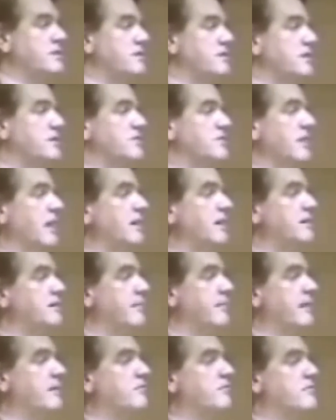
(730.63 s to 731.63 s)
just inside the
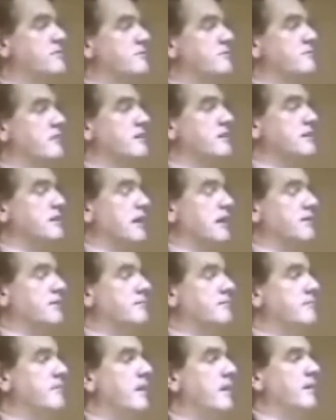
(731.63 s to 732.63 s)
boundaries of Greater
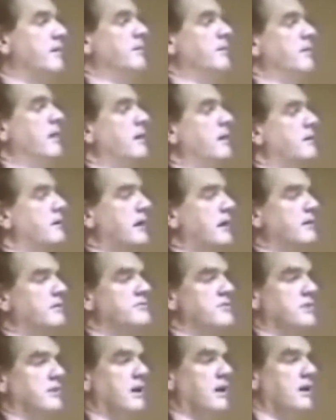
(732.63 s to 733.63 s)
London, and
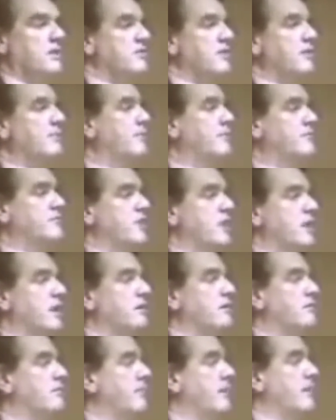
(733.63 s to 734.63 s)
kills a large number of
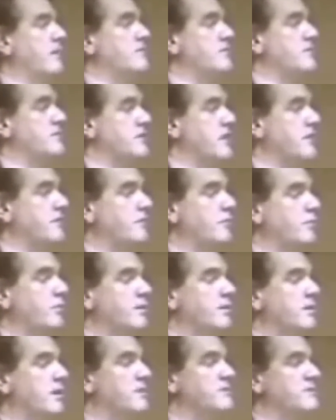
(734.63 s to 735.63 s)
chicken and blows in several
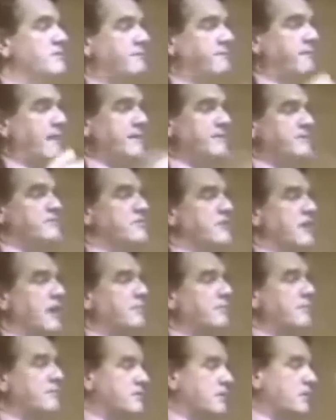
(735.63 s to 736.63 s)
windows and flattens a
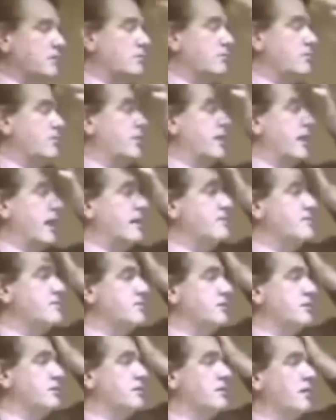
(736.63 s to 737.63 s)
couple of these old
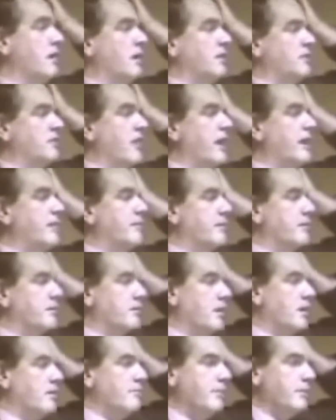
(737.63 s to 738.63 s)
Dickensian
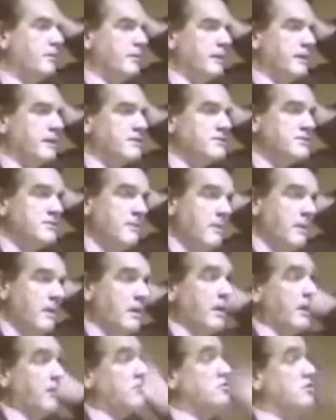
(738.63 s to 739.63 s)
tenement buildings,
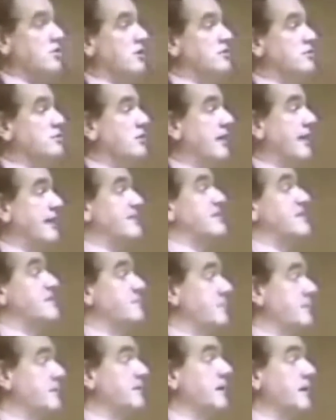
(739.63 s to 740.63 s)
and Churchill has his
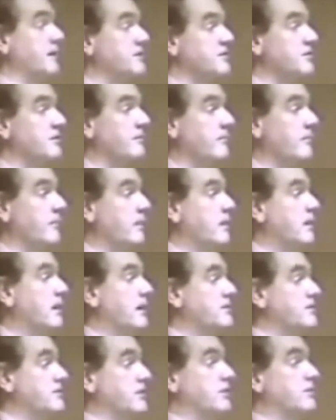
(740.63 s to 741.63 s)
pretext. He
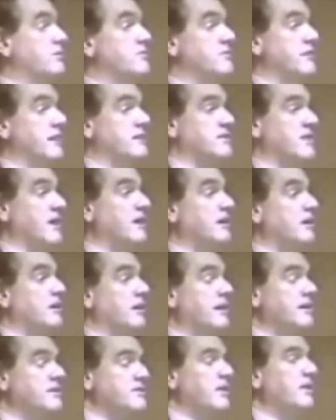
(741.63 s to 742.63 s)
gets the news that Saturday
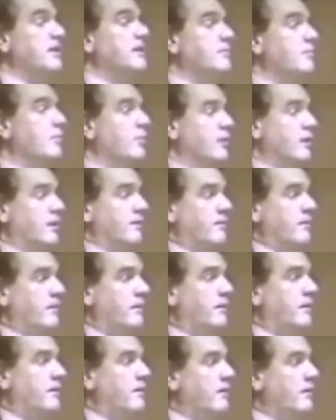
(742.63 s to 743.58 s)
night, Sunday morning.